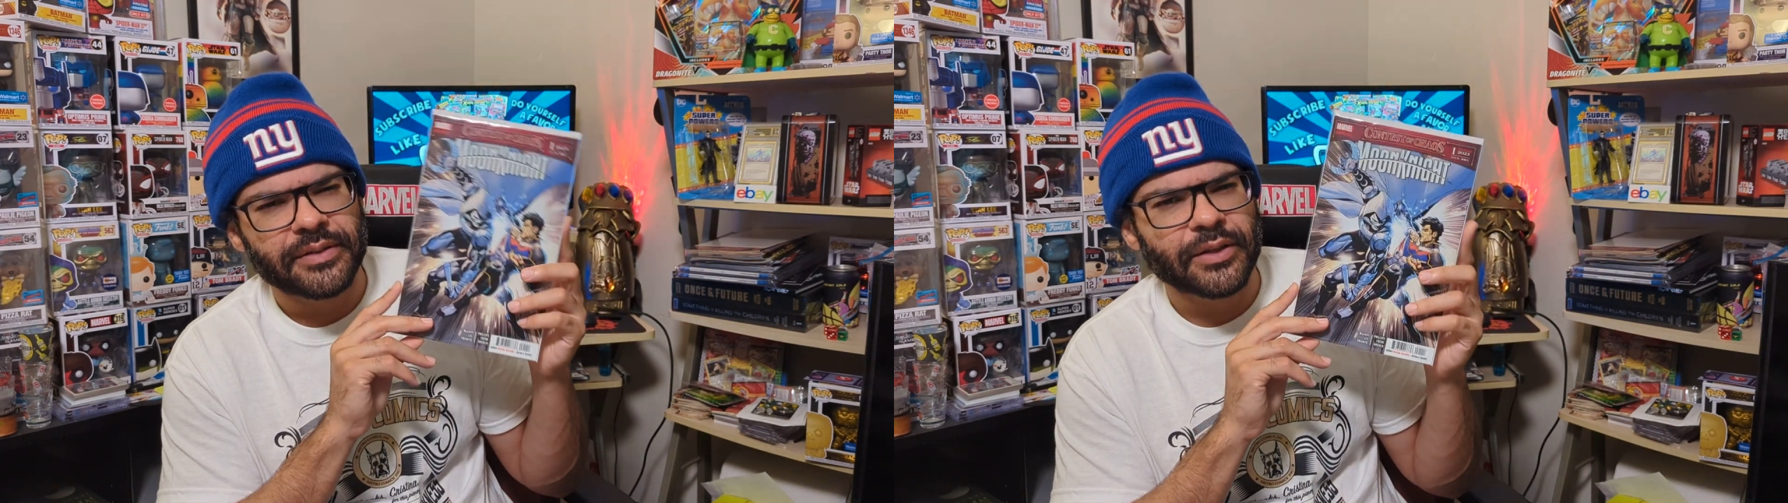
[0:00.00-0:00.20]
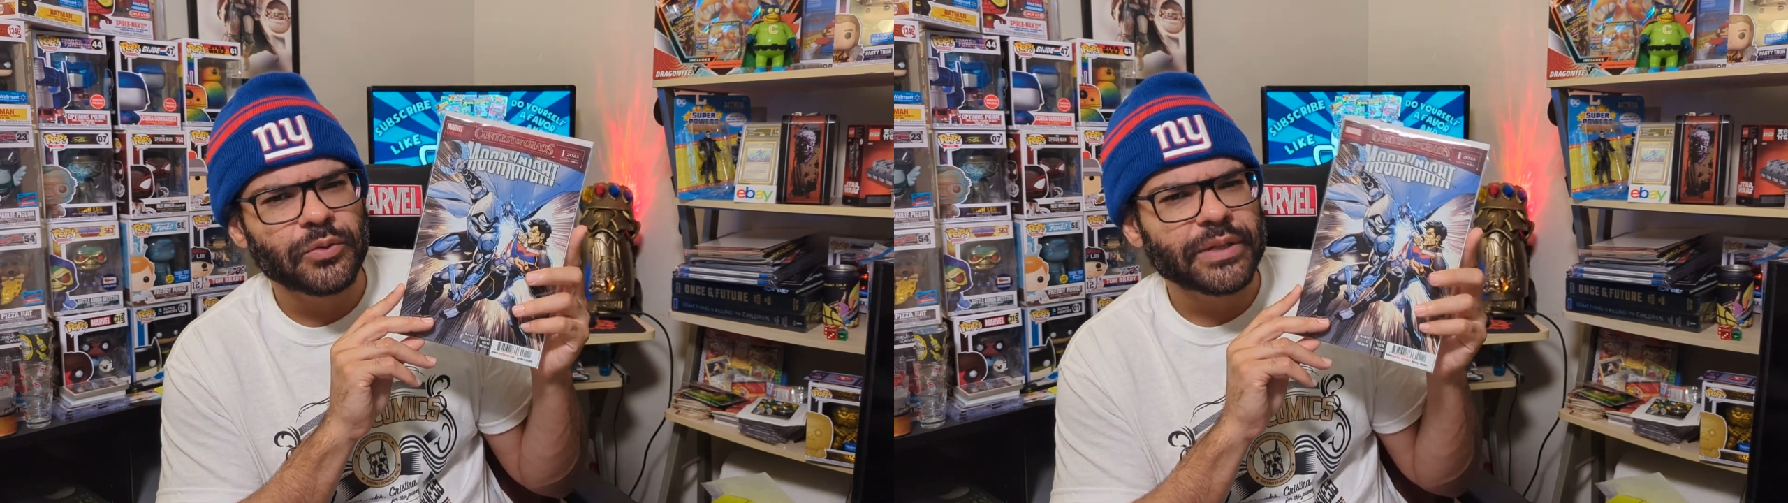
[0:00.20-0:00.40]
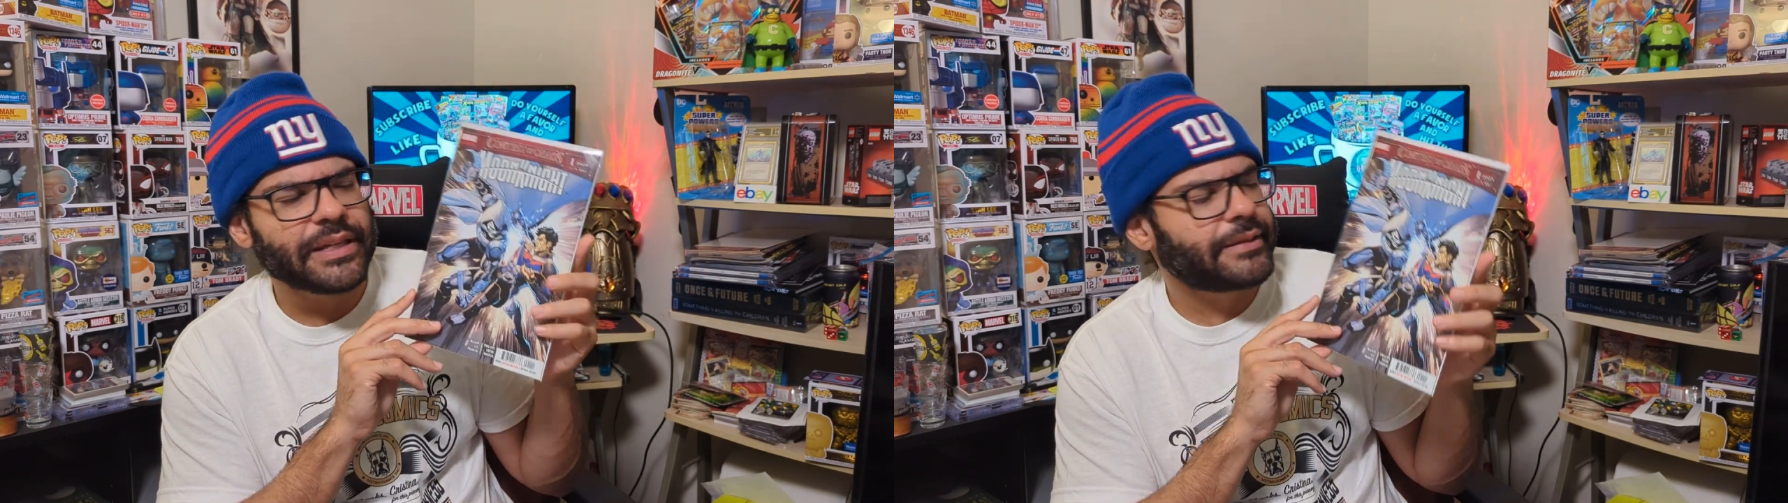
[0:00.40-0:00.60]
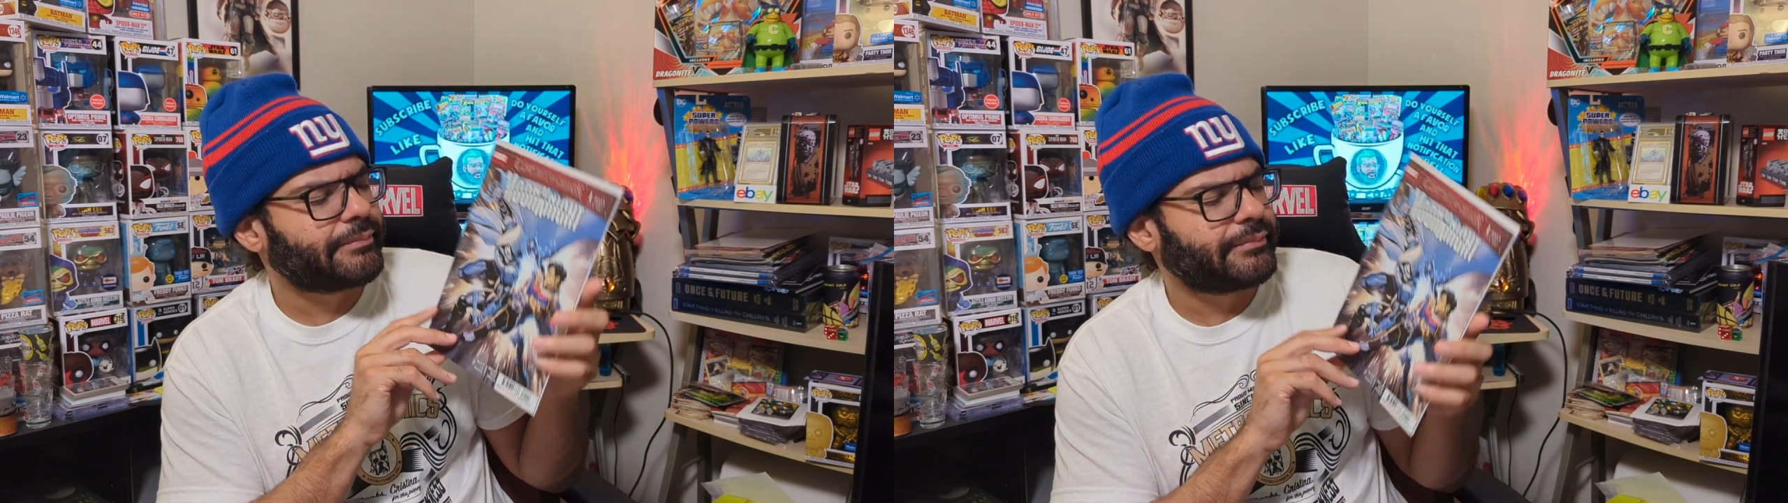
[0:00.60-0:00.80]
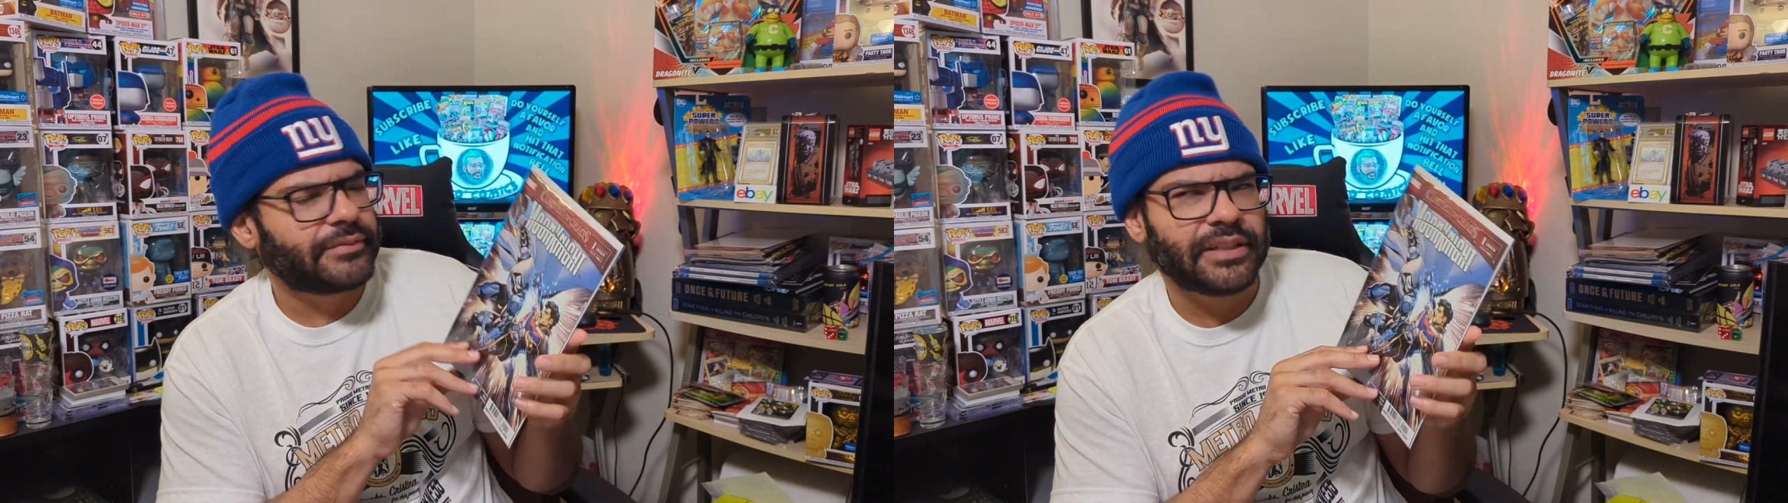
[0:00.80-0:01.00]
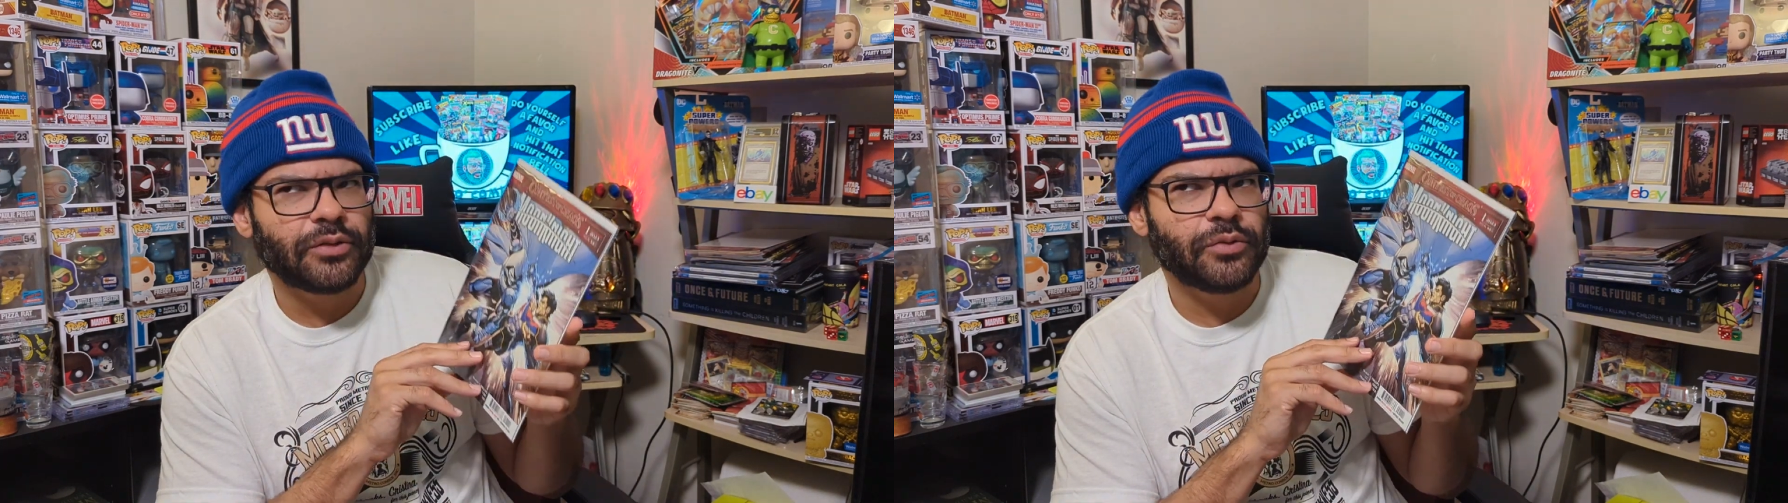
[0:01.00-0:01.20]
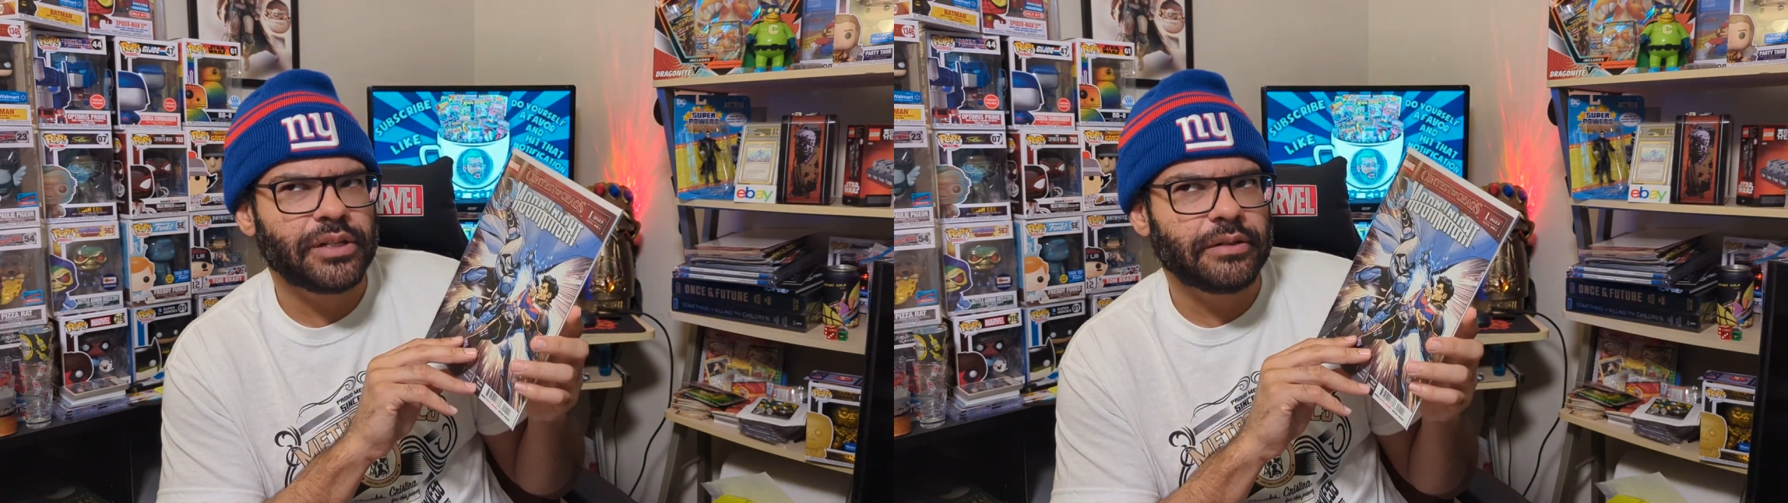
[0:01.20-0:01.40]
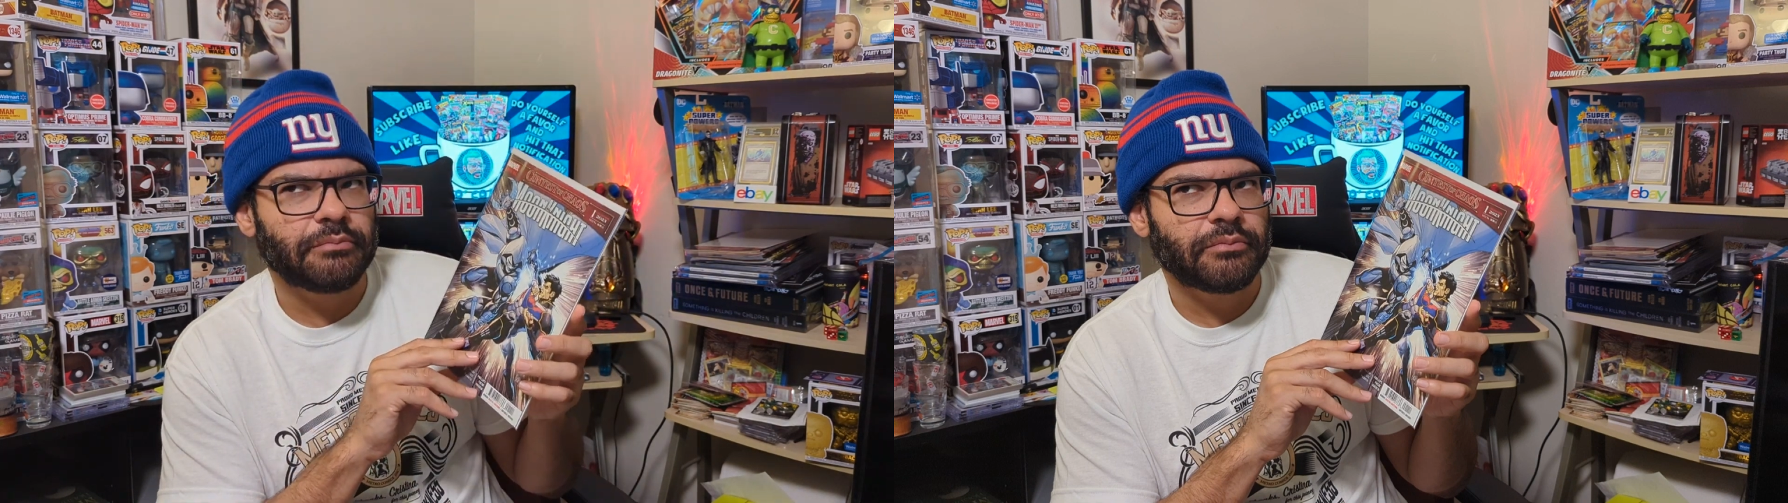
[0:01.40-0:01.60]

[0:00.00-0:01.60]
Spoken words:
Deguchi.